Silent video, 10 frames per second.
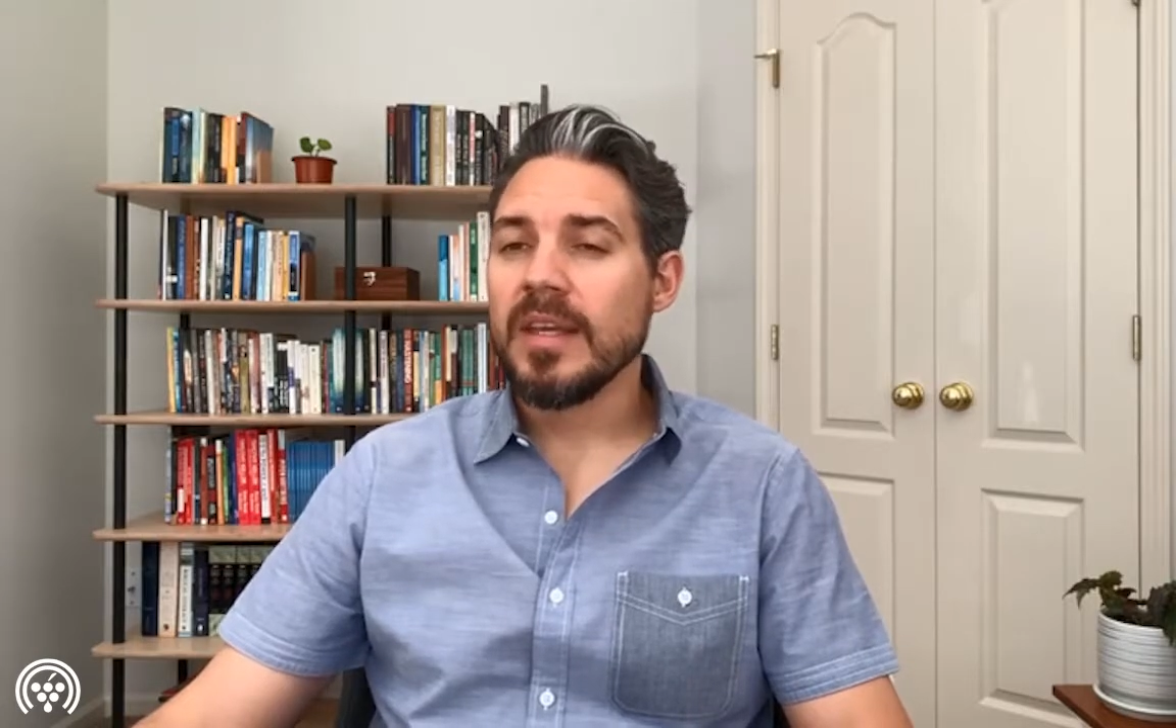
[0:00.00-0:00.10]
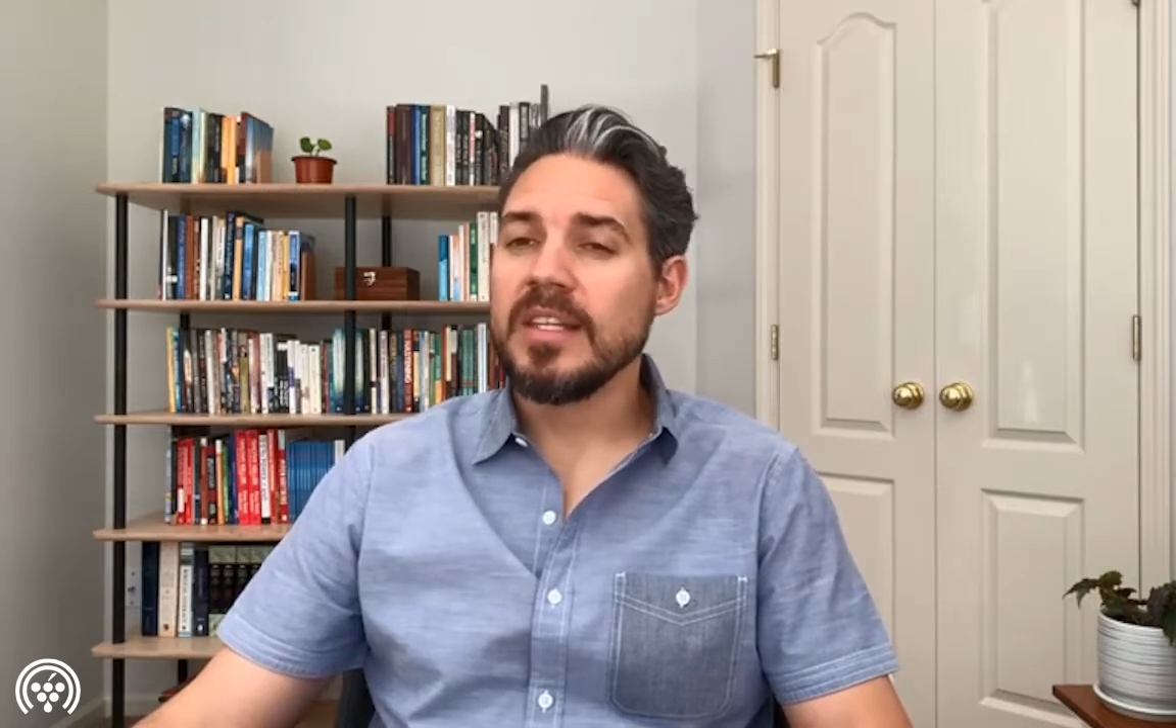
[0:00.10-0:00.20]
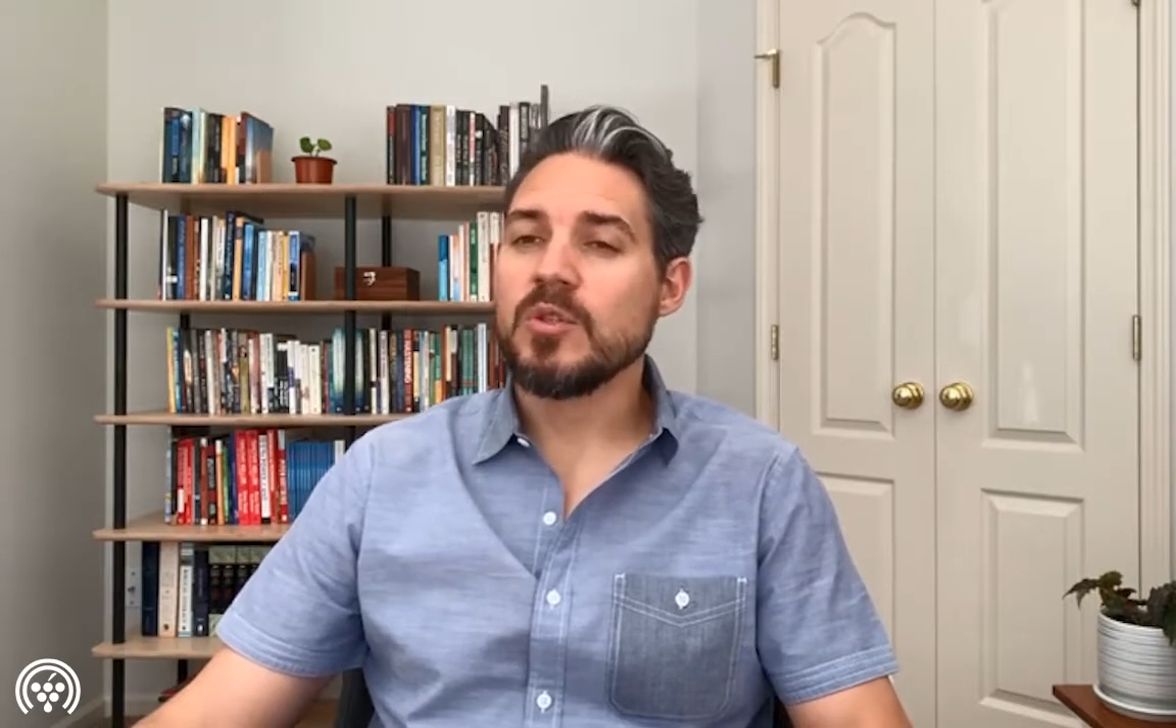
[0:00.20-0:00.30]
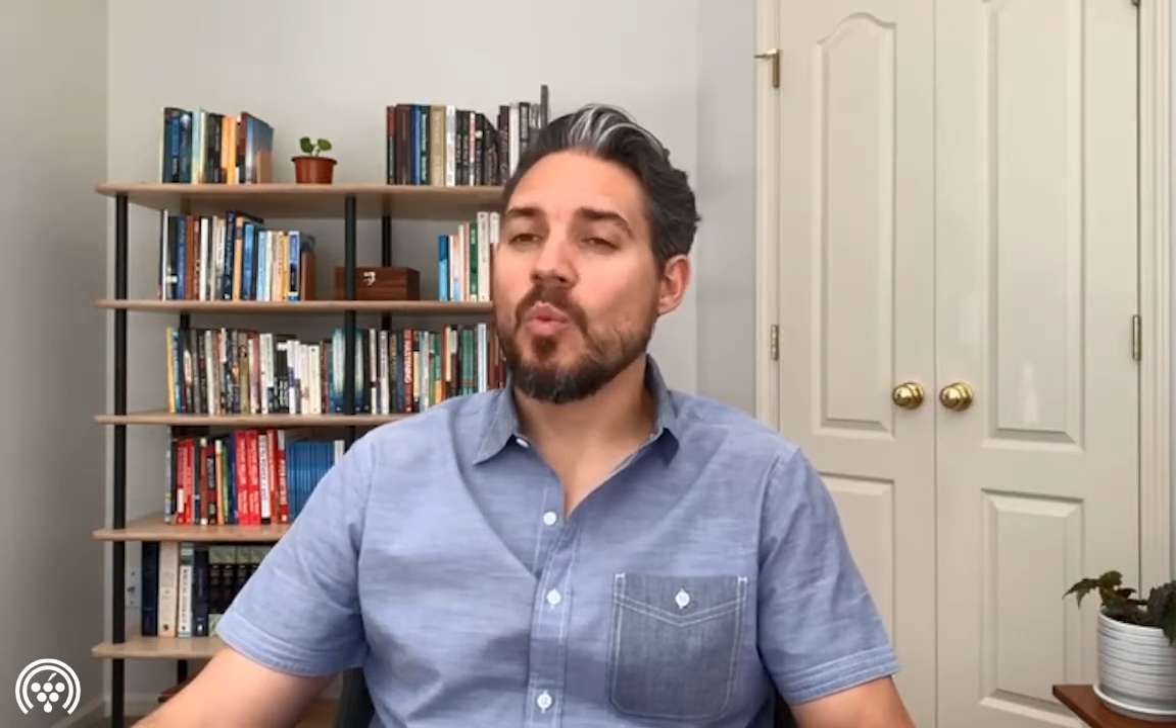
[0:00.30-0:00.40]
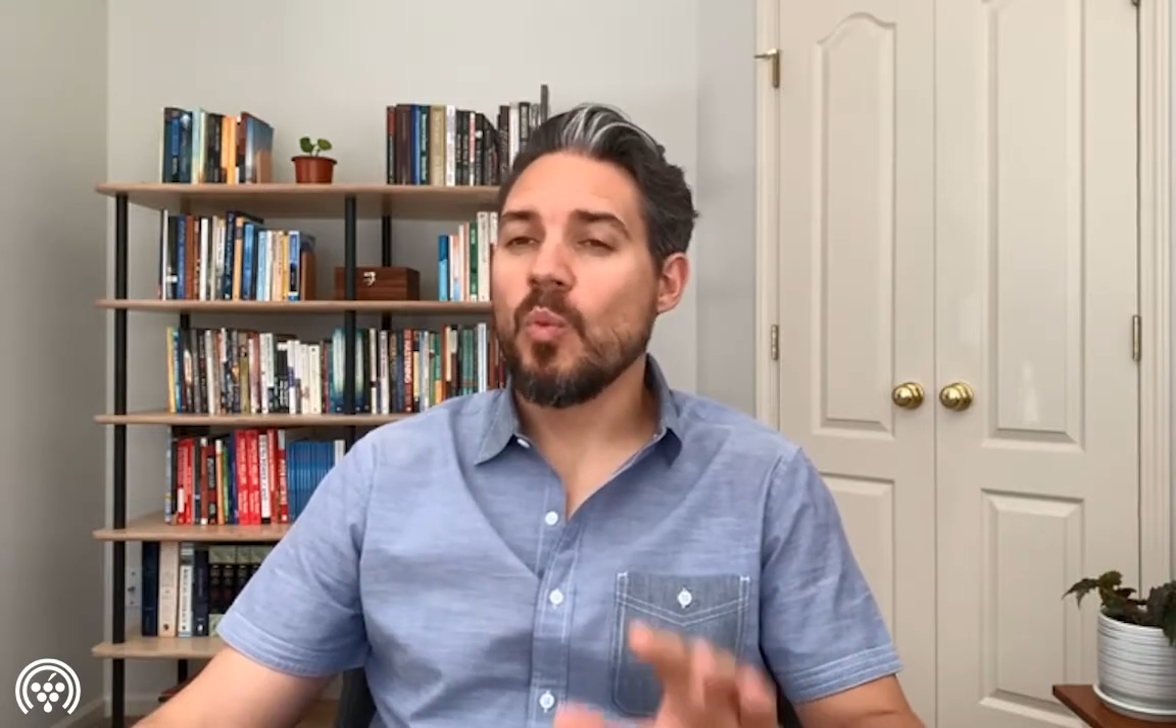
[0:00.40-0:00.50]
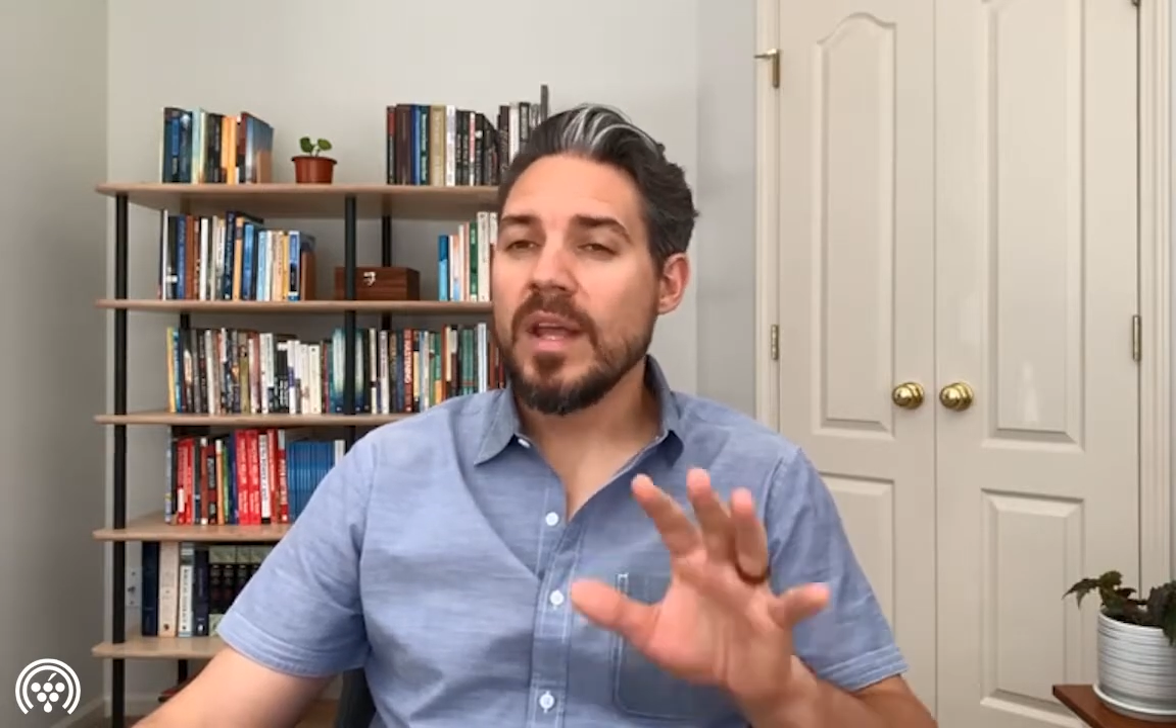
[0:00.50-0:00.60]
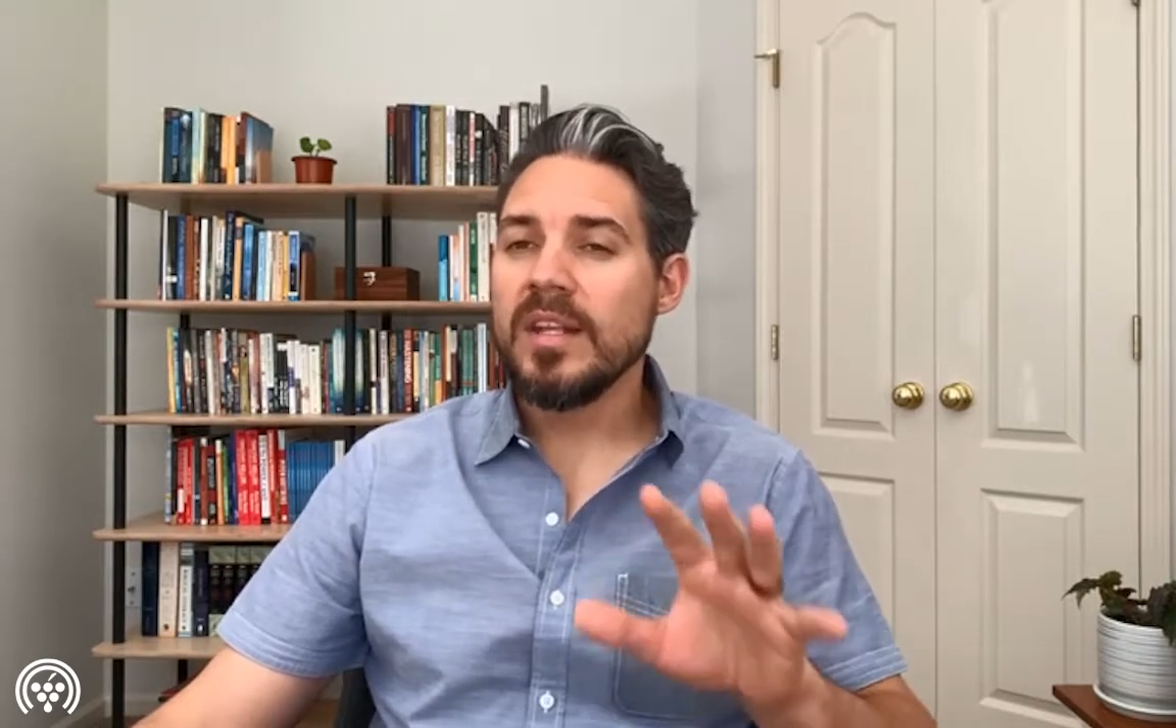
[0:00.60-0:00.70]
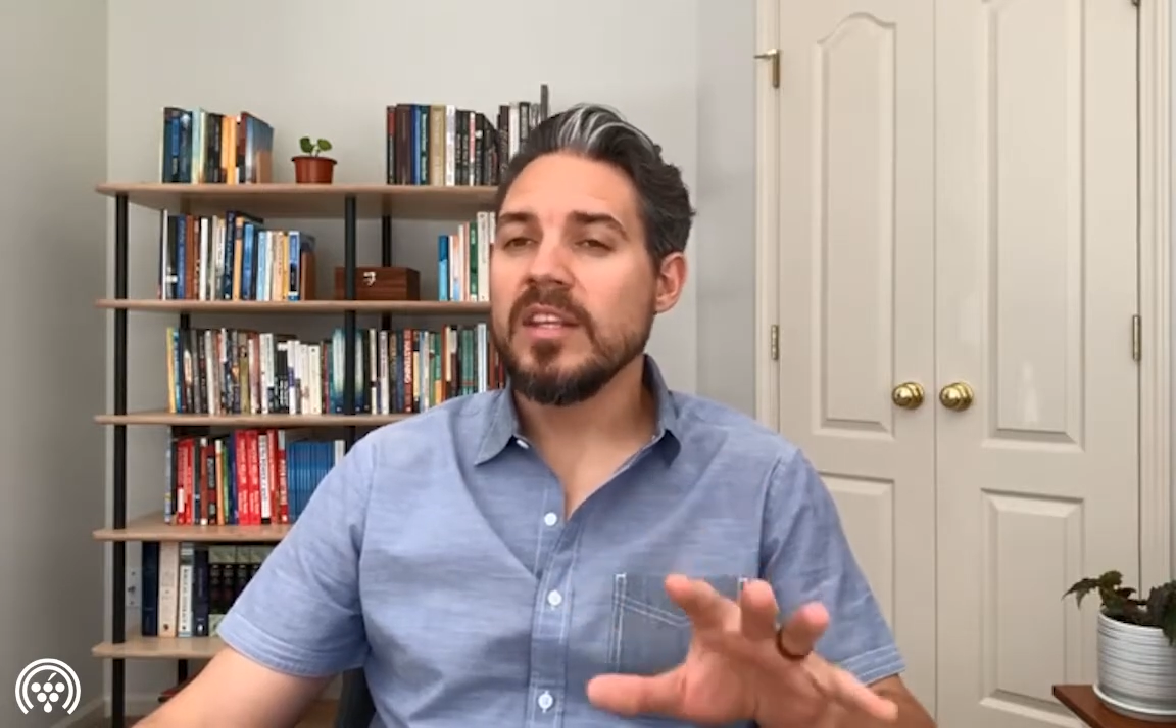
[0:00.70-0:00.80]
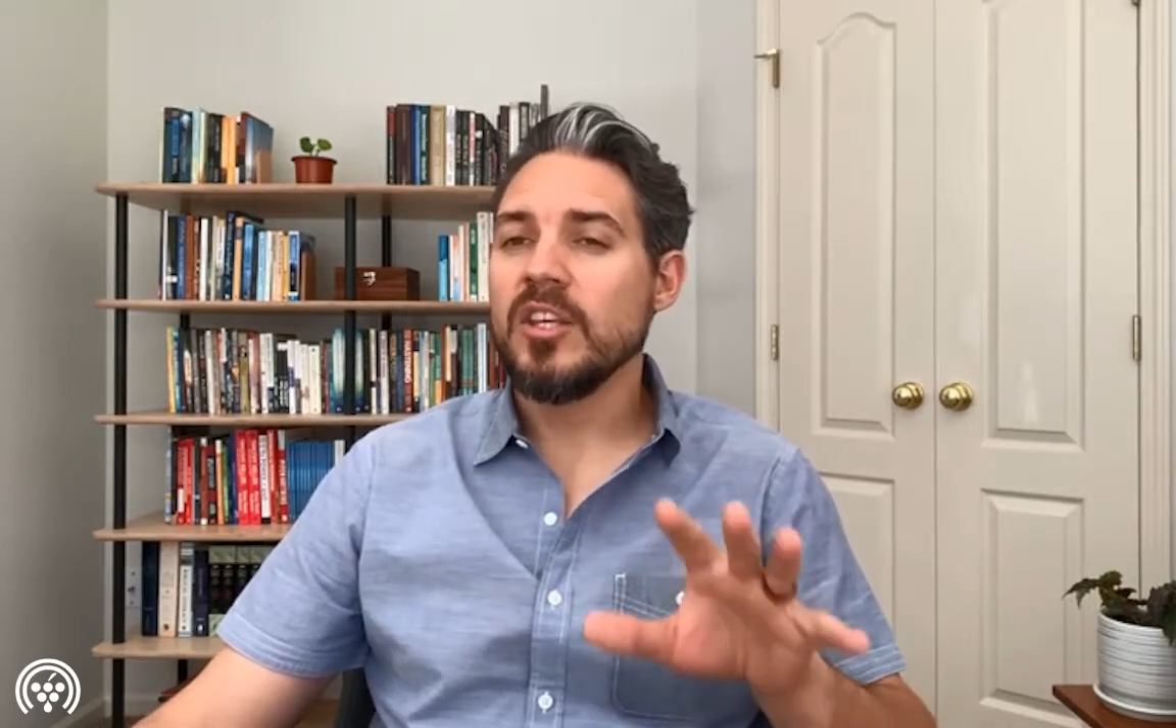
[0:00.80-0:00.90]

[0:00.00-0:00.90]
is when